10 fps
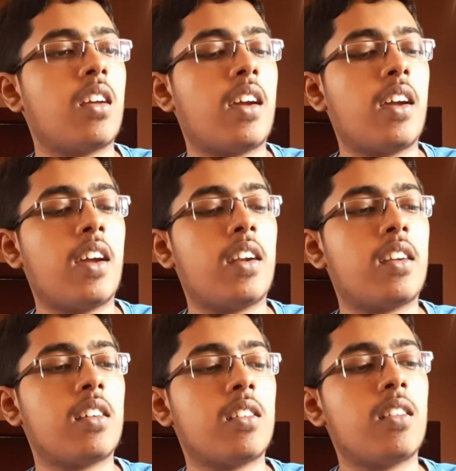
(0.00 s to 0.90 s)

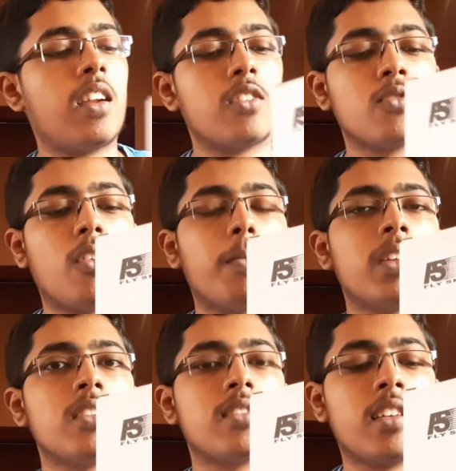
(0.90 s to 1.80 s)
And let us
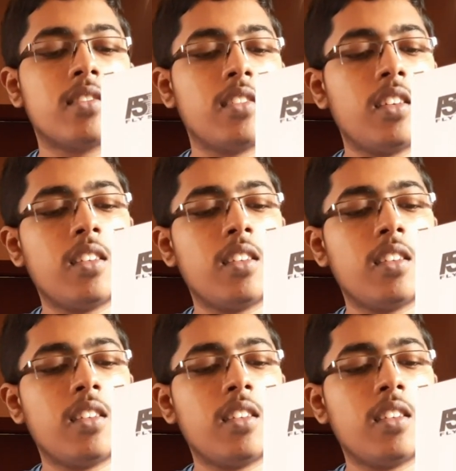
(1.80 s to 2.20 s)
open this and see.